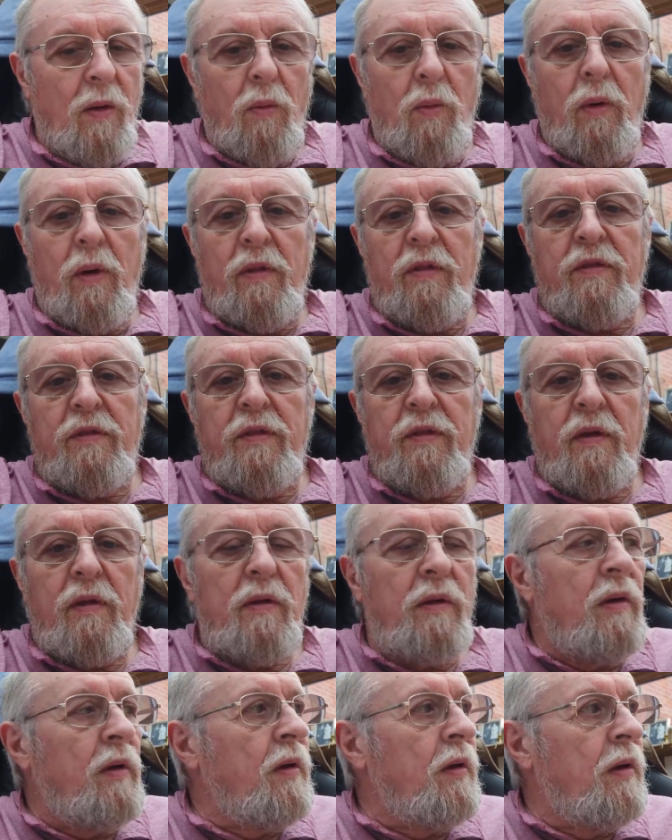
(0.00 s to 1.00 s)

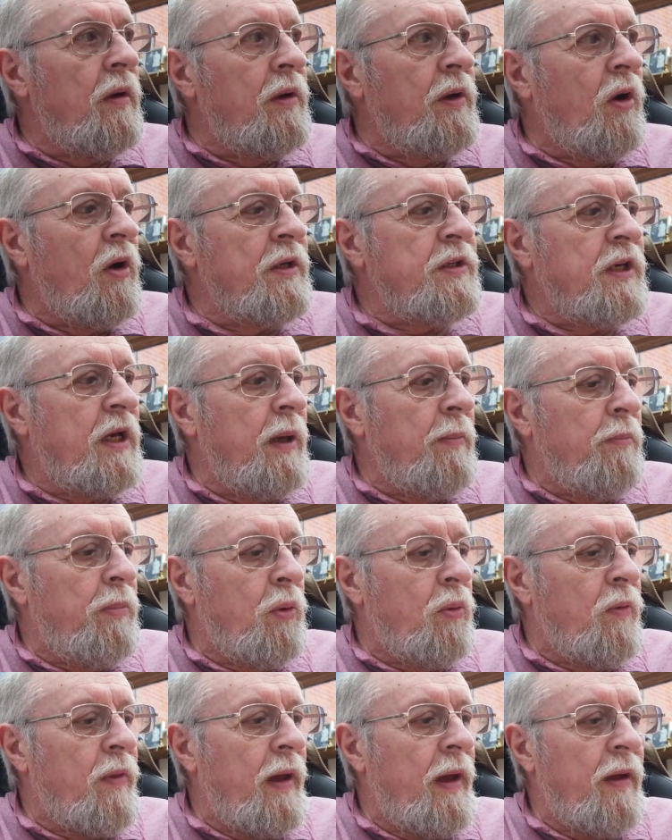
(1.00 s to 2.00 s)
nice
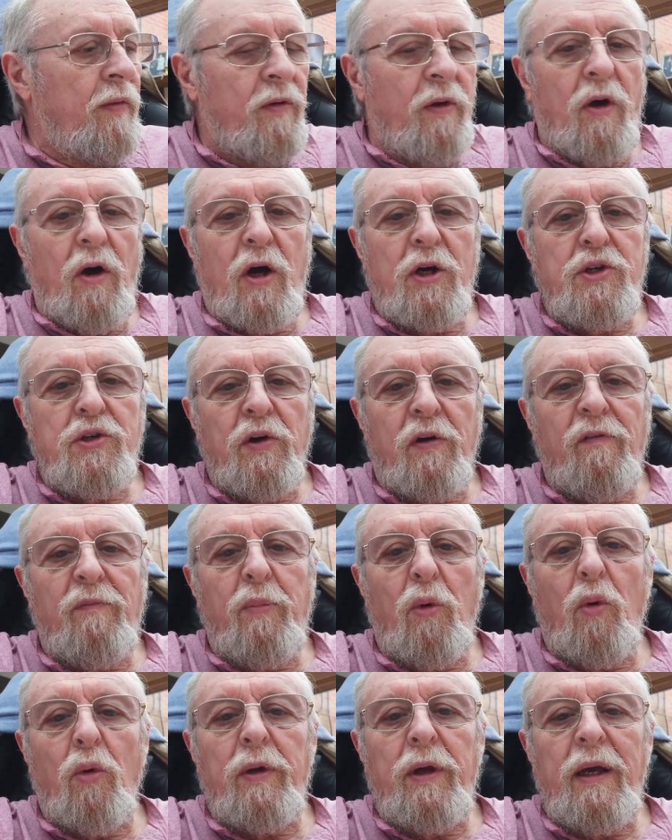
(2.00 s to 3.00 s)
gimbal there that I should
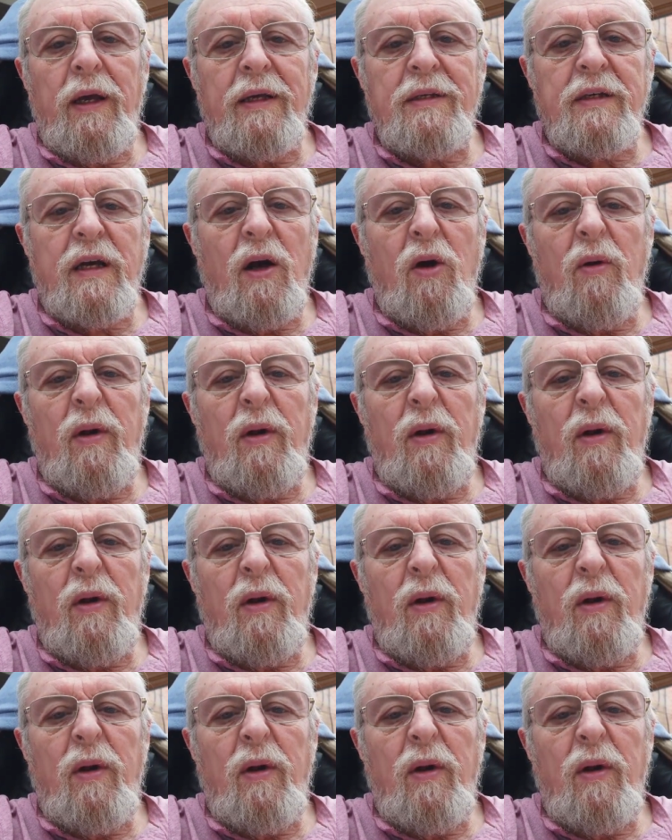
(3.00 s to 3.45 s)
have bought years ago